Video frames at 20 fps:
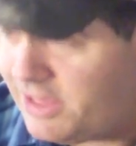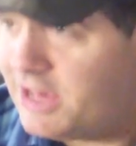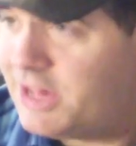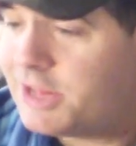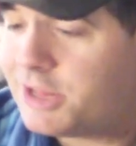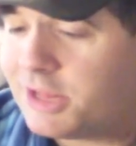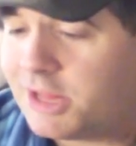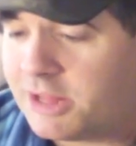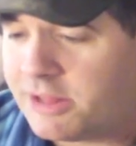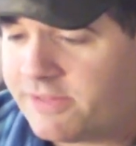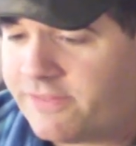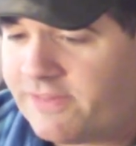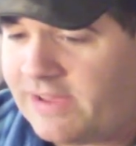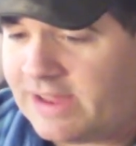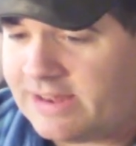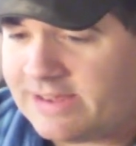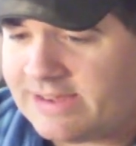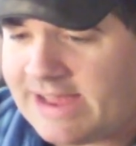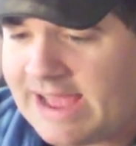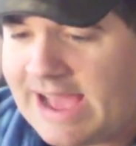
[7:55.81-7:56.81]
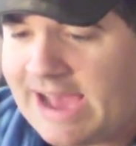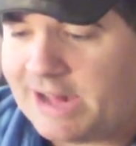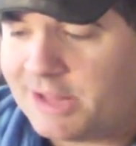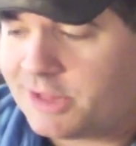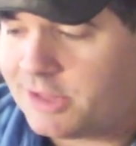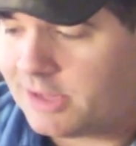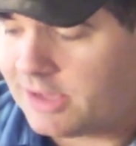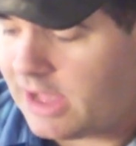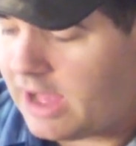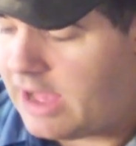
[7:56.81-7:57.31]
this is
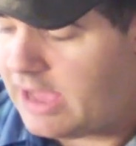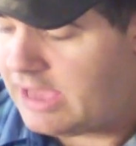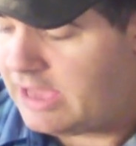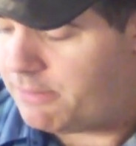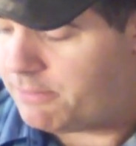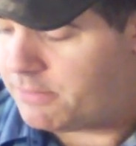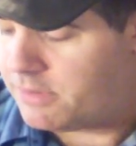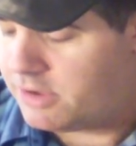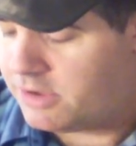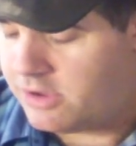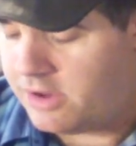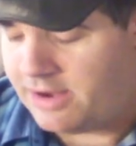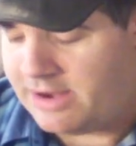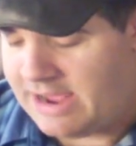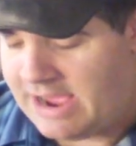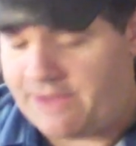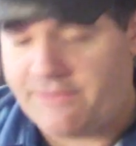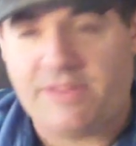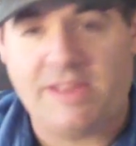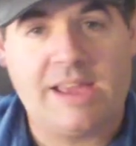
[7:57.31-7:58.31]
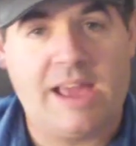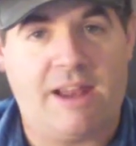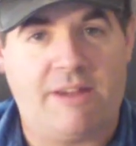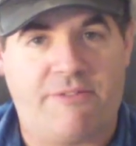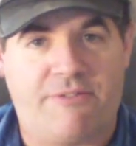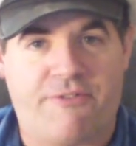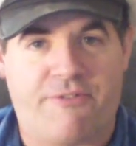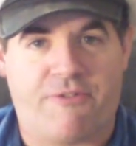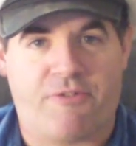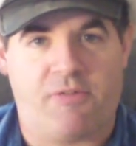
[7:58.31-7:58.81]
fantastic. I am gonna have to get
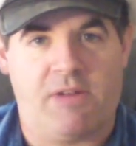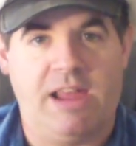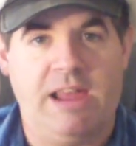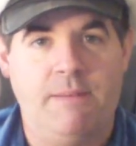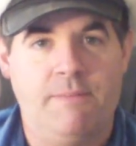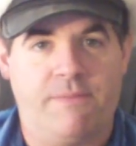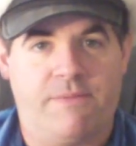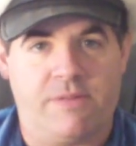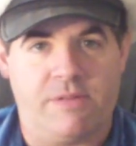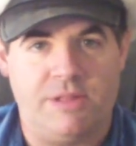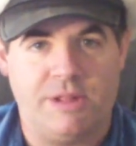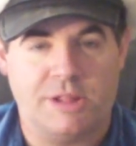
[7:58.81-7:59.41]
a frame for